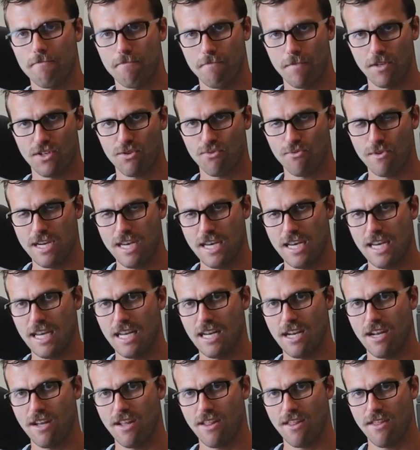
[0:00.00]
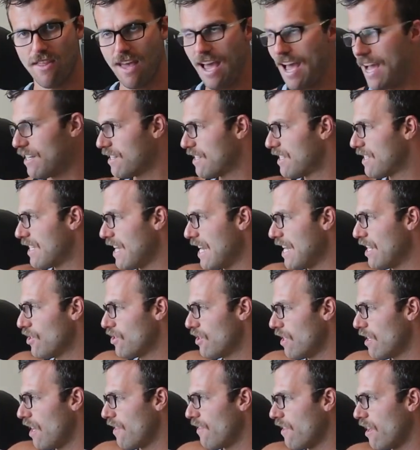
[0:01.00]
between that
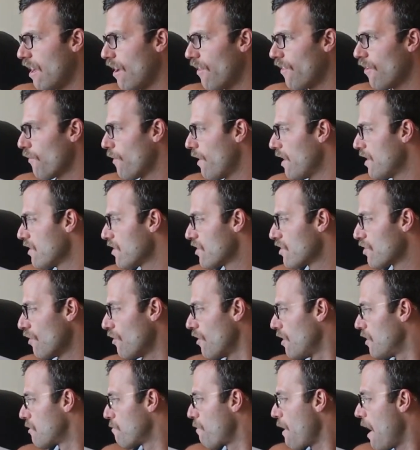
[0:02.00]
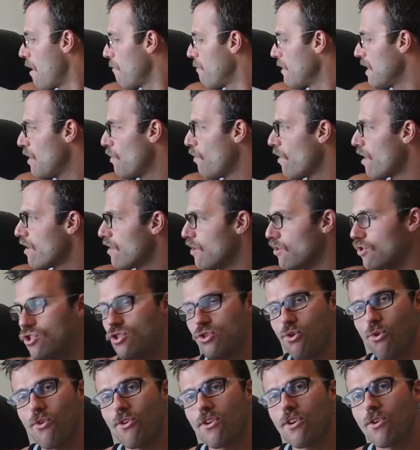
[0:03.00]
station and the other one. So it's probably one of the
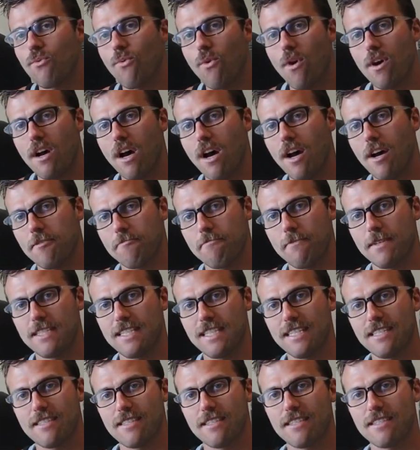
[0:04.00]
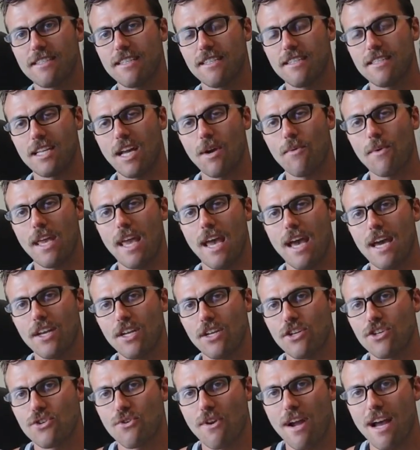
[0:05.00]
shorter distances that we had
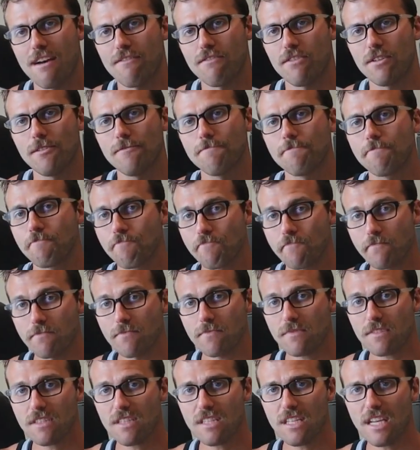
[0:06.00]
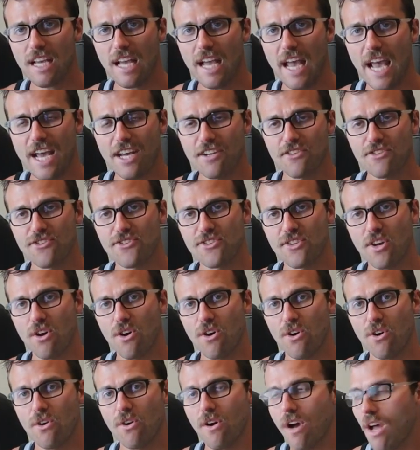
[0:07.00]
to travel. And
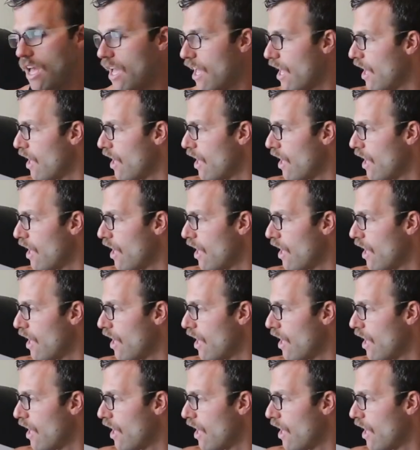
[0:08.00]
so